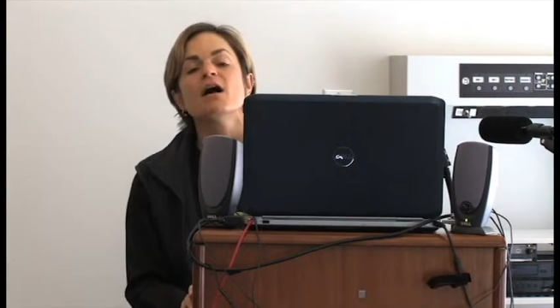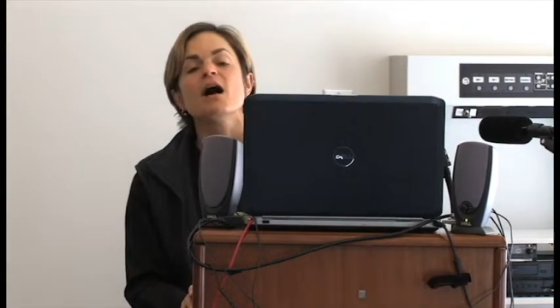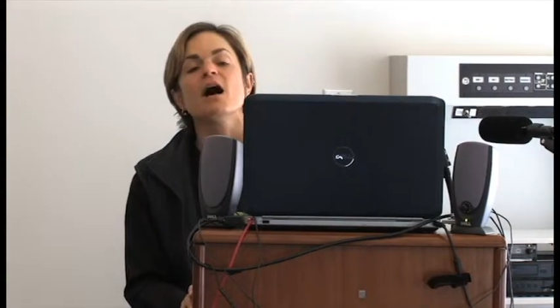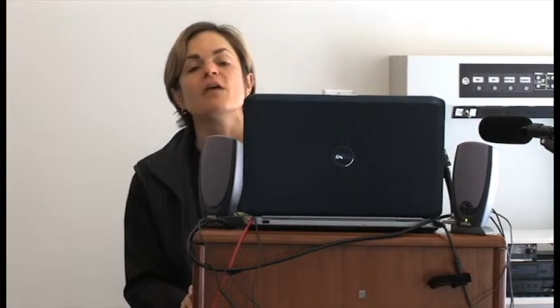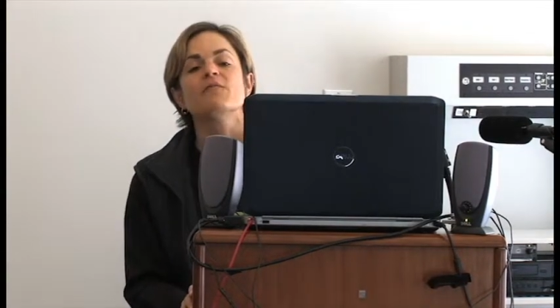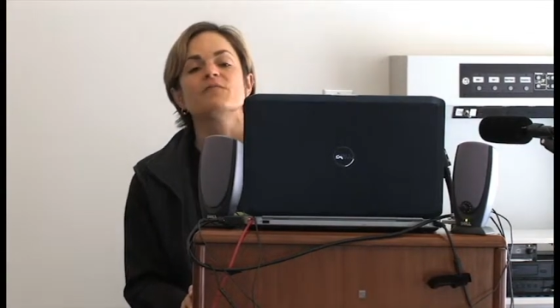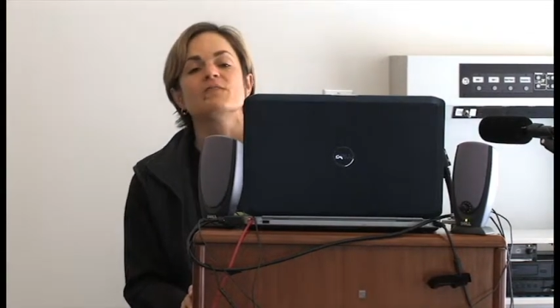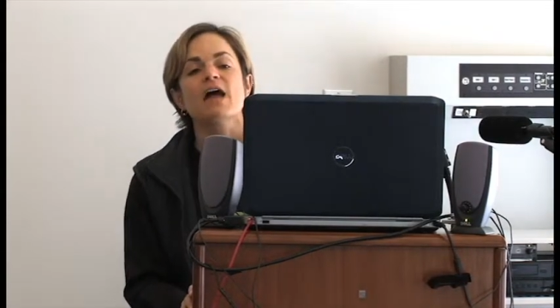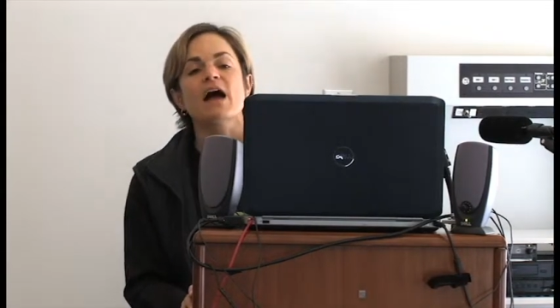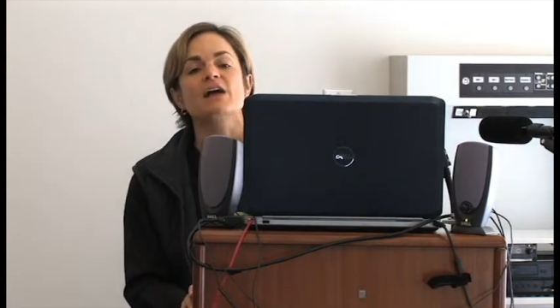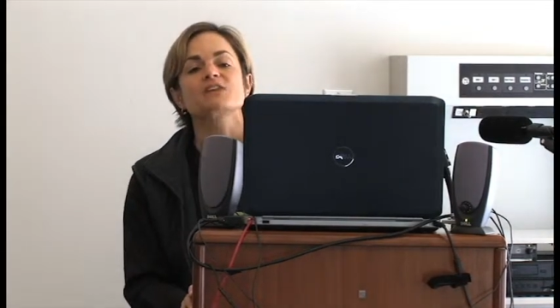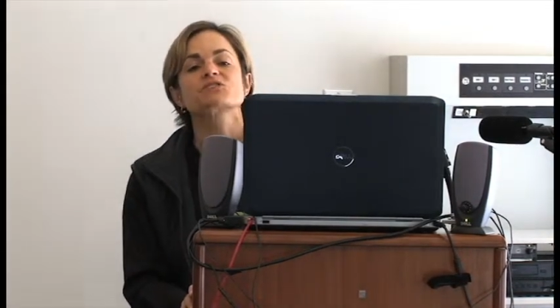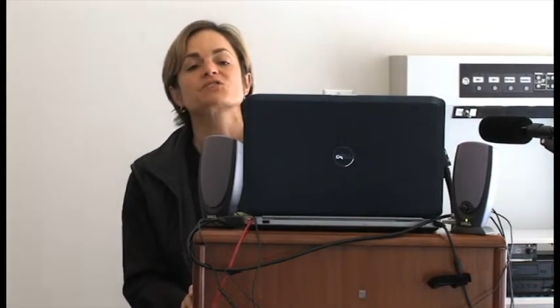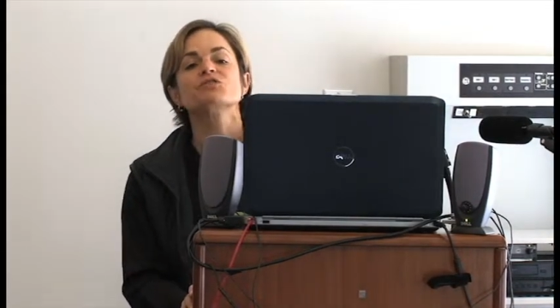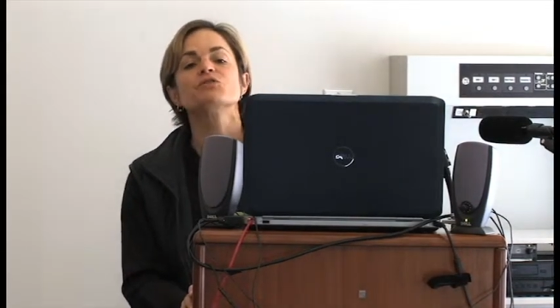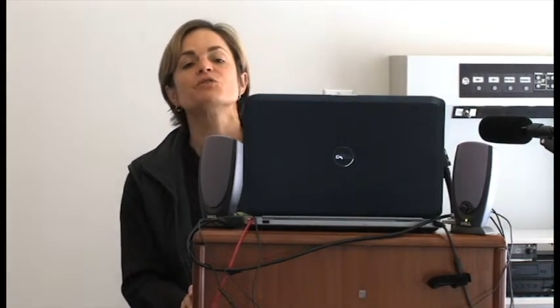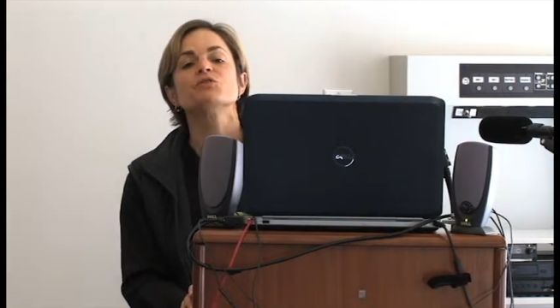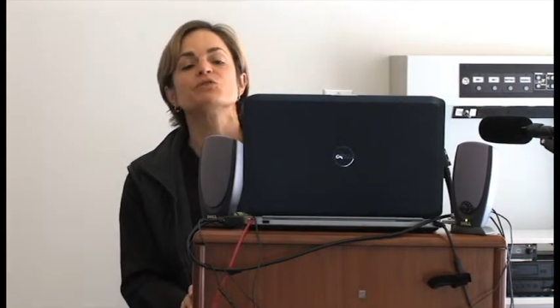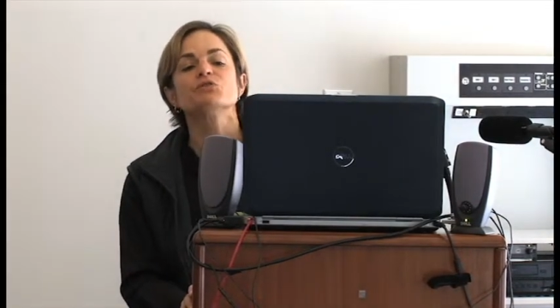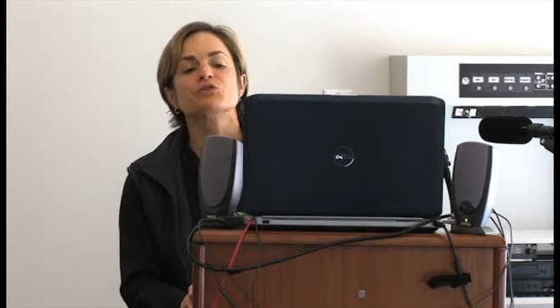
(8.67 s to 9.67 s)
of
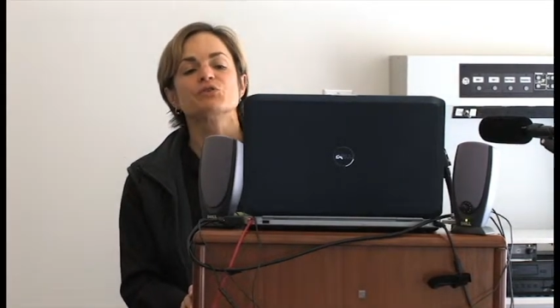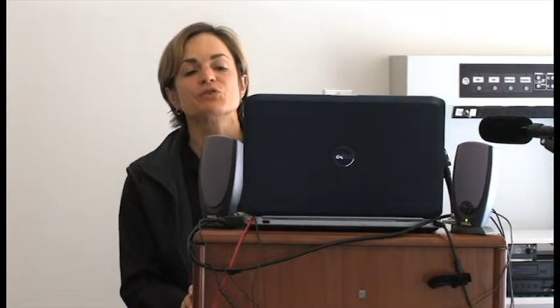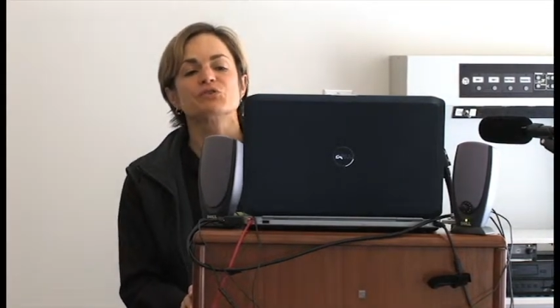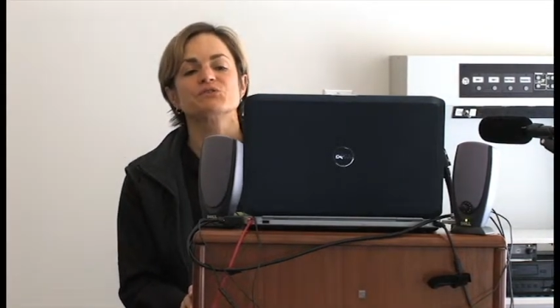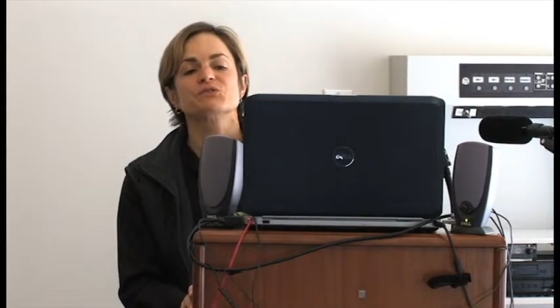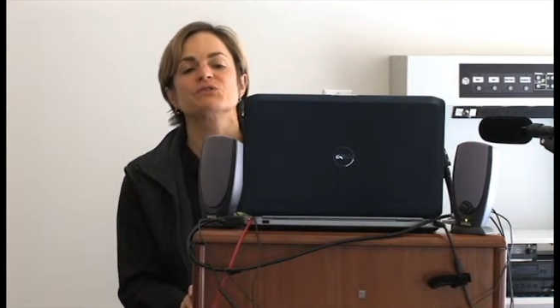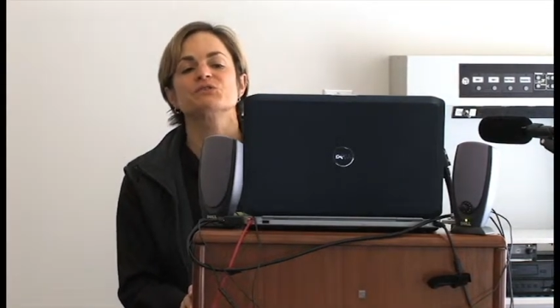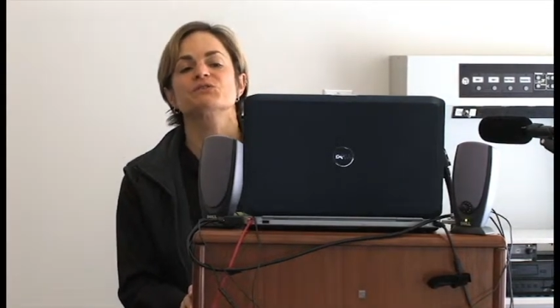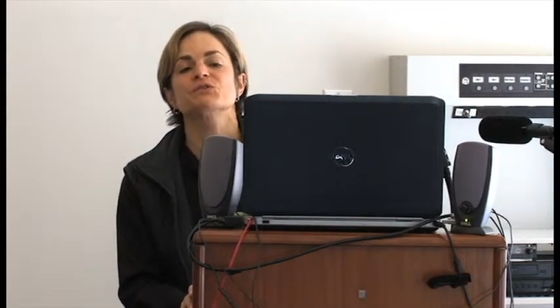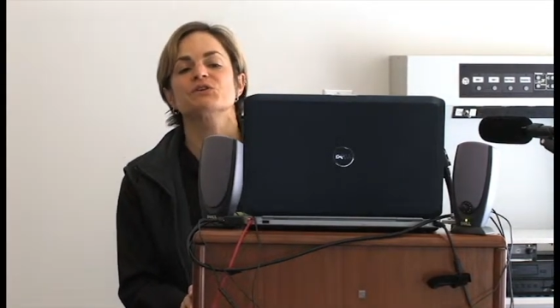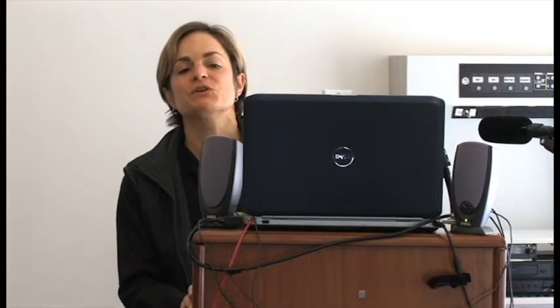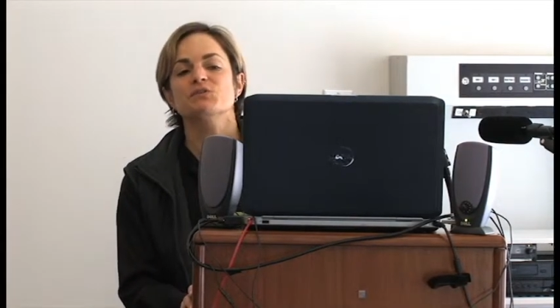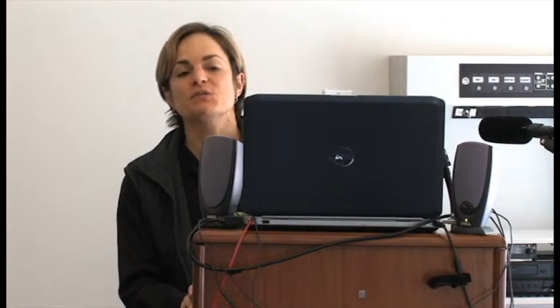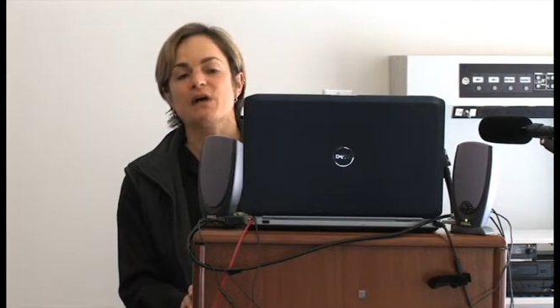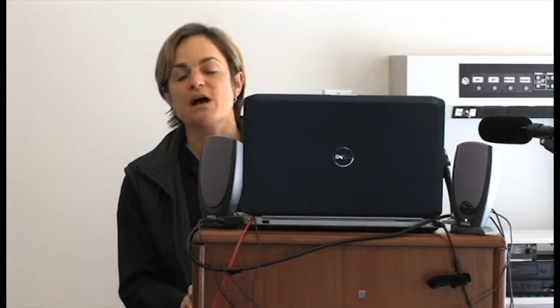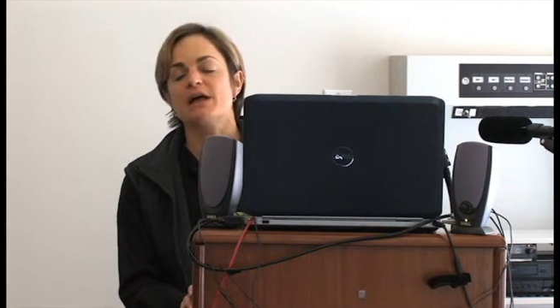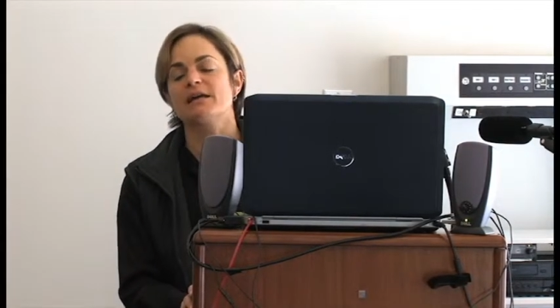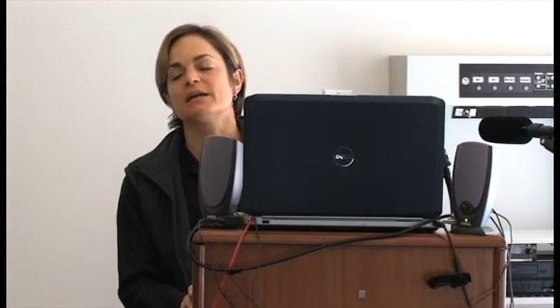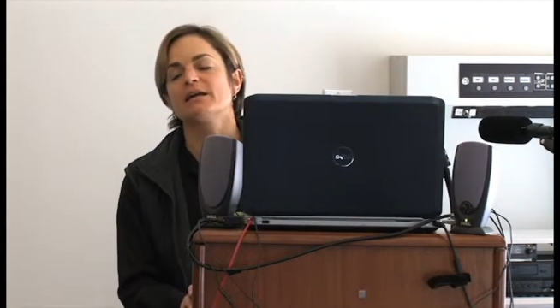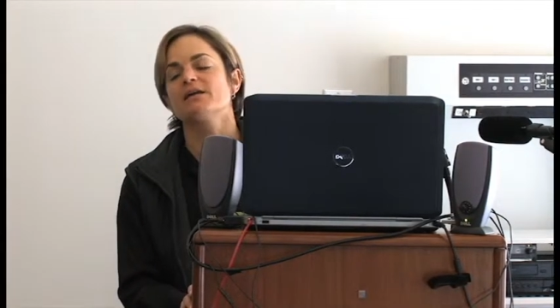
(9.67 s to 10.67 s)
National Nurses
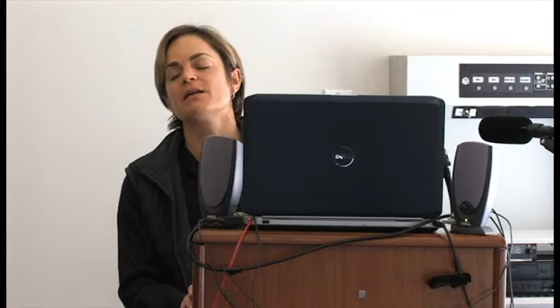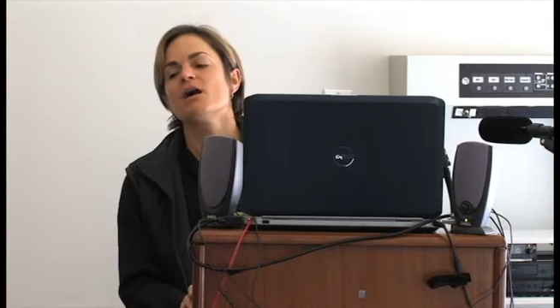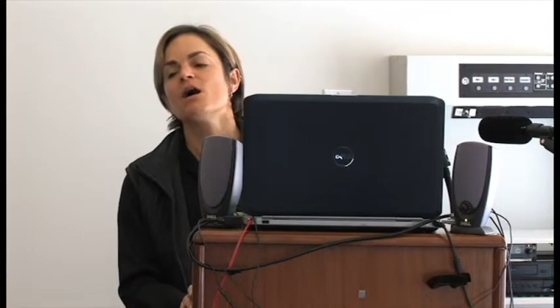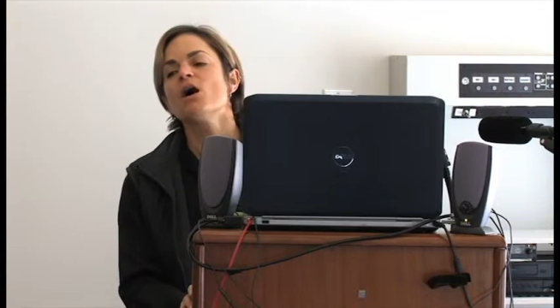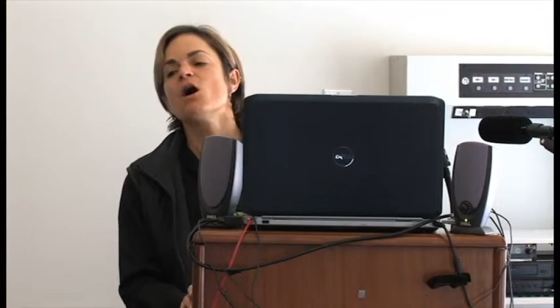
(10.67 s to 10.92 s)
United.